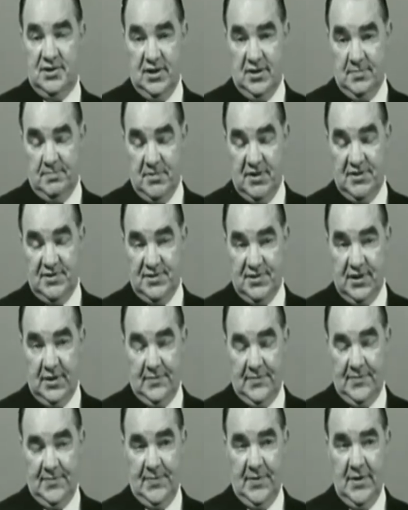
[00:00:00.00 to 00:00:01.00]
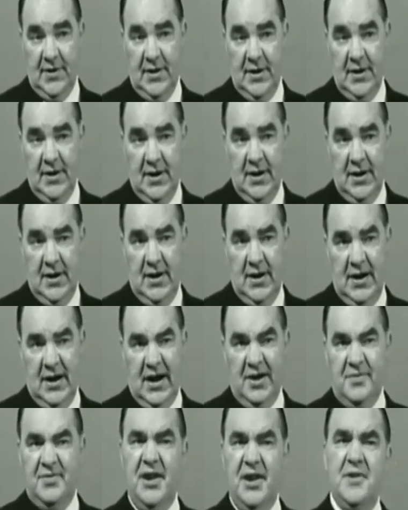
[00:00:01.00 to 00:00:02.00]
see it myself.
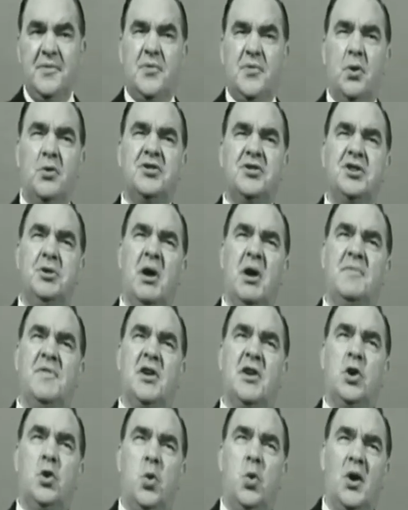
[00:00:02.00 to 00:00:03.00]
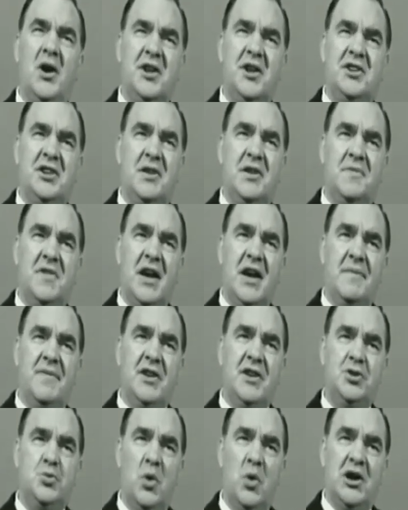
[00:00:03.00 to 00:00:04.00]
And then, of course, you have the quality of the
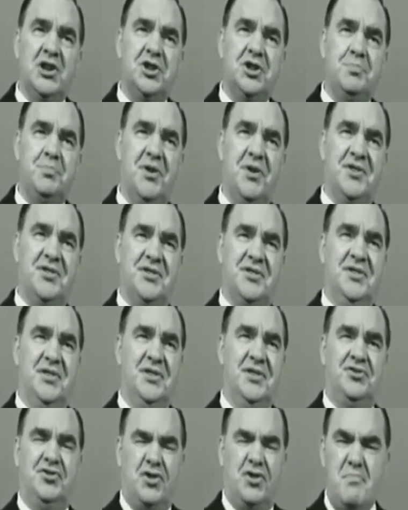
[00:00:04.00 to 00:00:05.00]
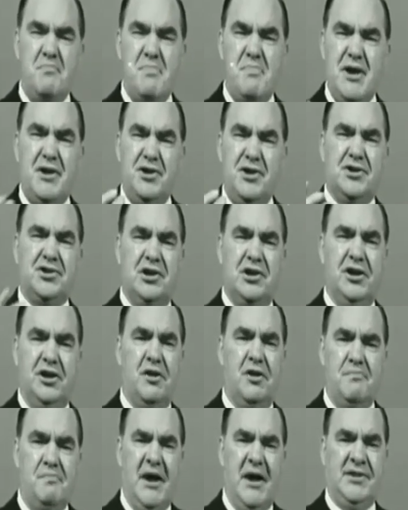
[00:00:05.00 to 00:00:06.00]
average Welsh person, tremendously
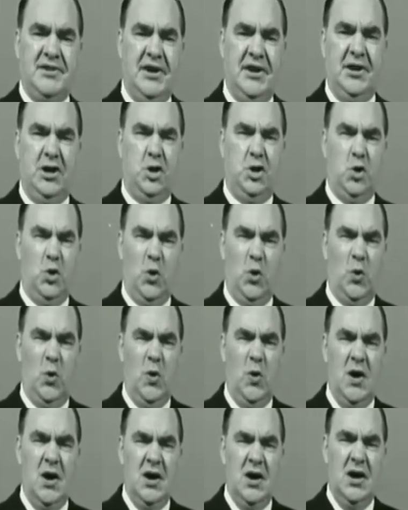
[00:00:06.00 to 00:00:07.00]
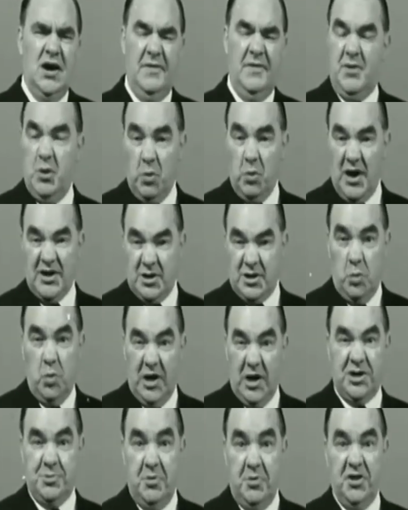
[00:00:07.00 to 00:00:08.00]
dramatic, you know. If you ask a
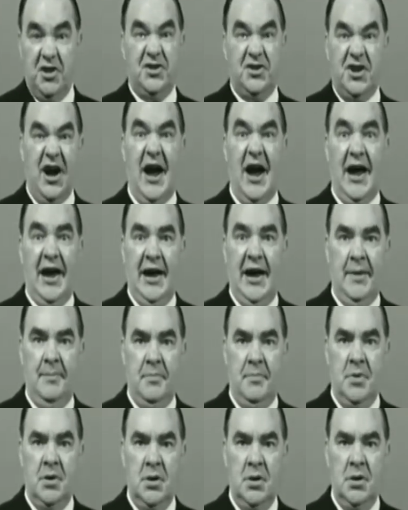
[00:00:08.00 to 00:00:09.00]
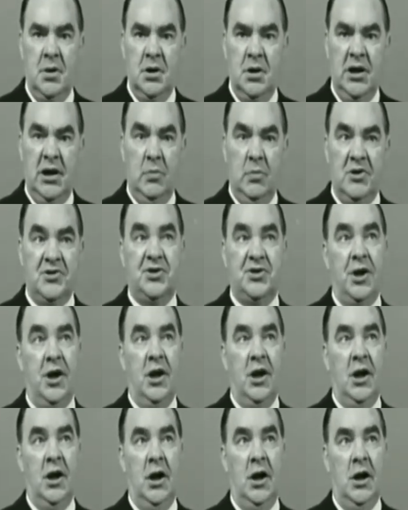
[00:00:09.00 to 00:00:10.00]
Welshman the time, he will
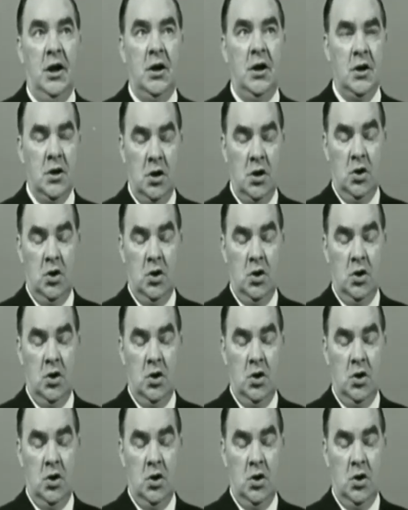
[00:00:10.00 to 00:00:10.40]
say,